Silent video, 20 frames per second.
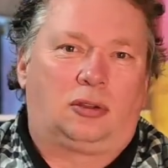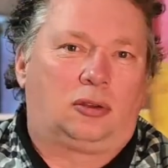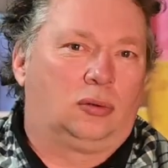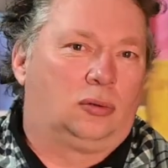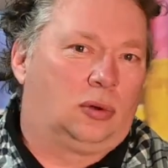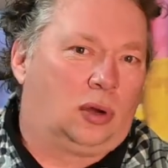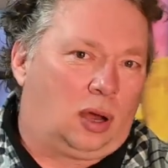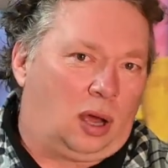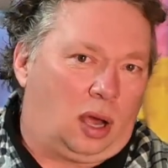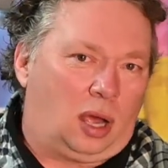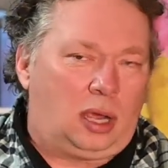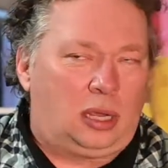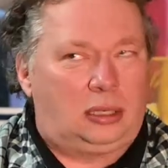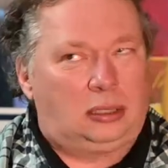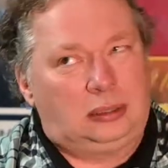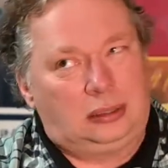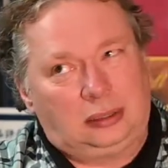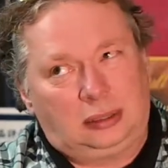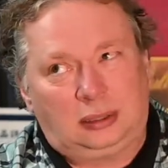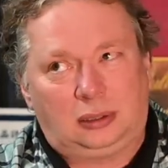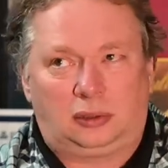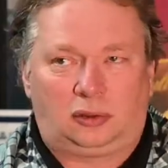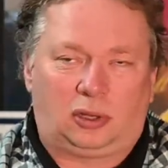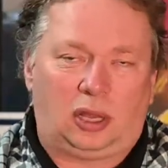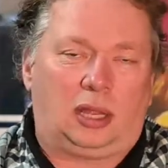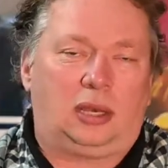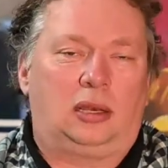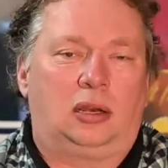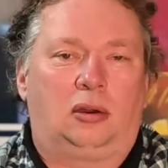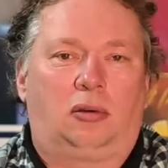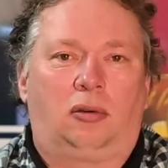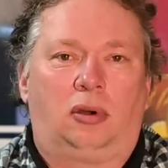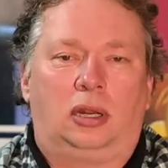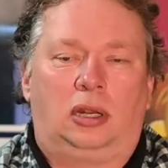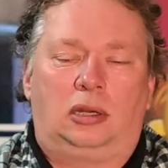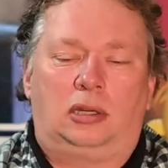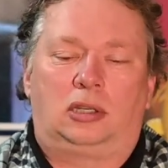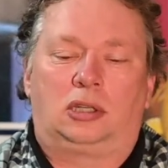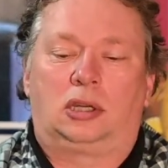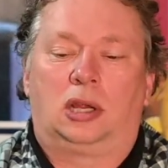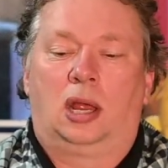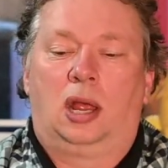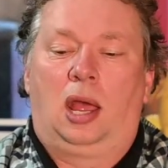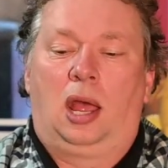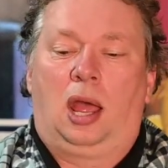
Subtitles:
to 9, 10 degrees.